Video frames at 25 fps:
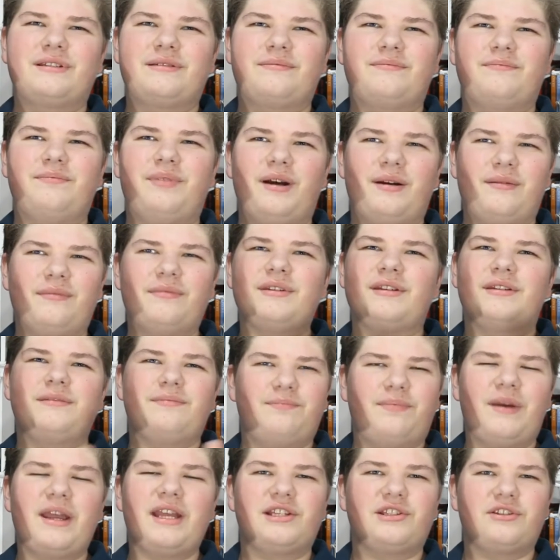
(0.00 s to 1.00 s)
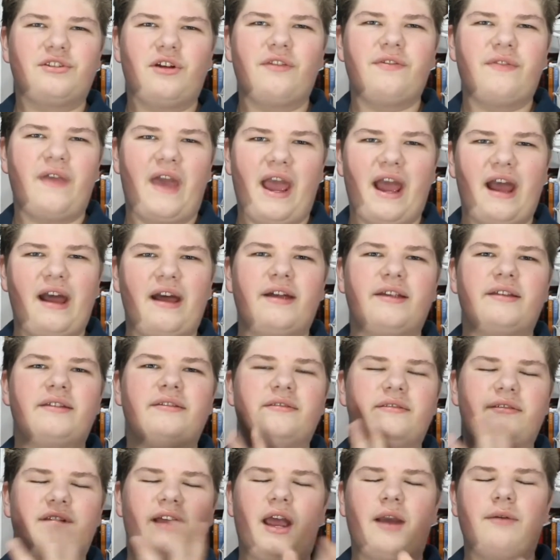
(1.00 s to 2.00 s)
But based on that,
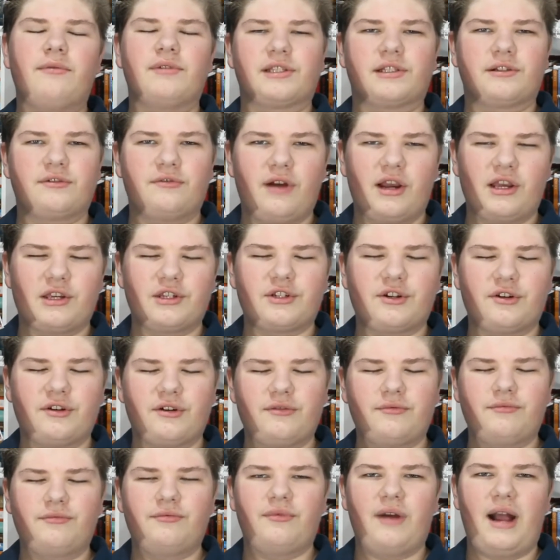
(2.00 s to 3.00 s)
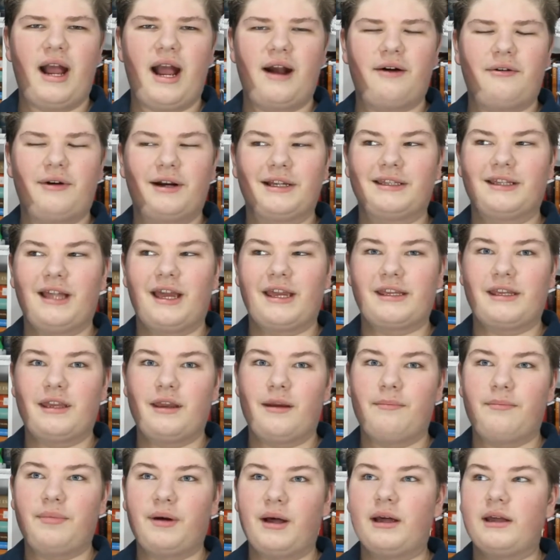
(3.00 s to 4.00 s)
I wasn't quite sure how I'd like
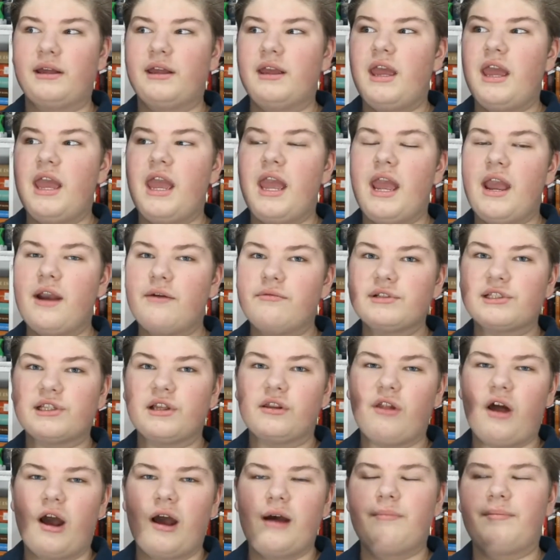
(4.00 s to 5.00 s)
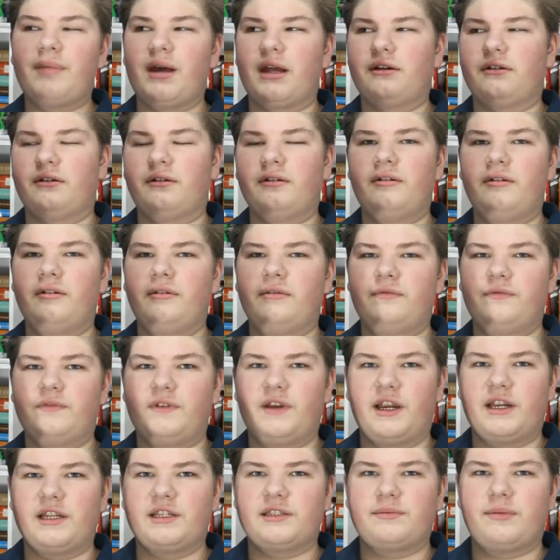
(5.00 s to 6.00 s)
it, but it was a lot better
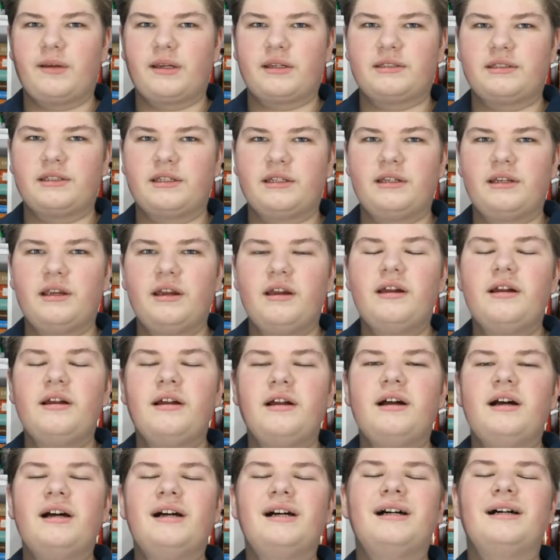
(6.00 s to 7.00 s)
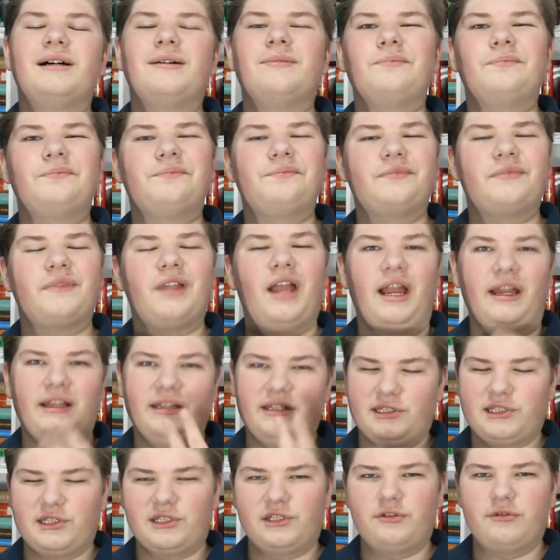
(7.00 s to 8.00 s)
than I expected. I
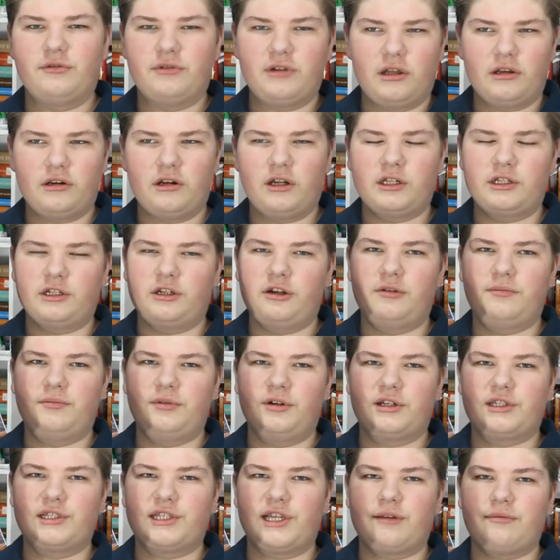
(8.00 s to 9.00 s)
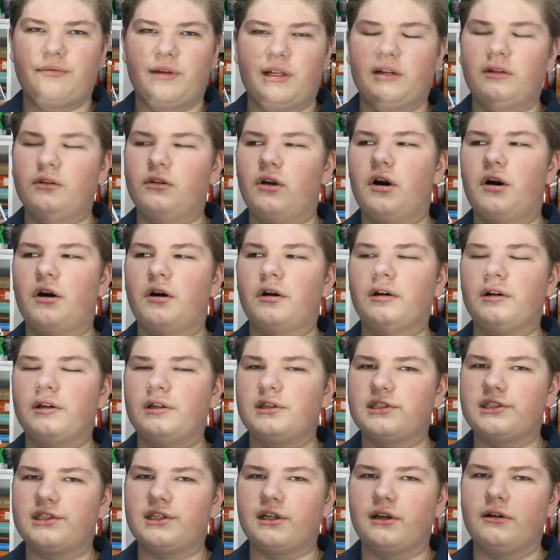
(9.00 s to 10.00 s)
listened to it on audiobooks, I read along,
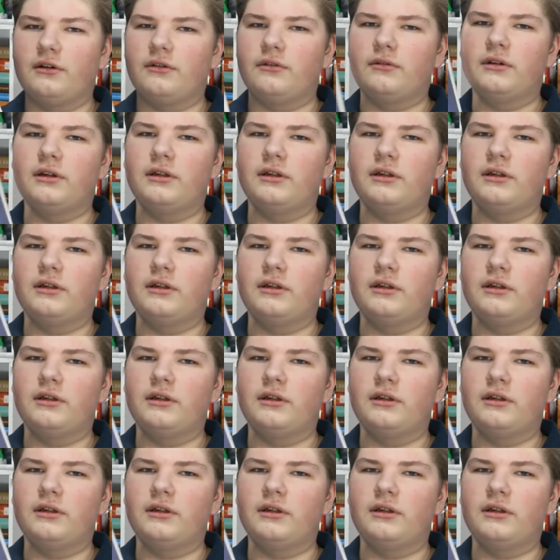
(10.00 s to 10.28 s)
so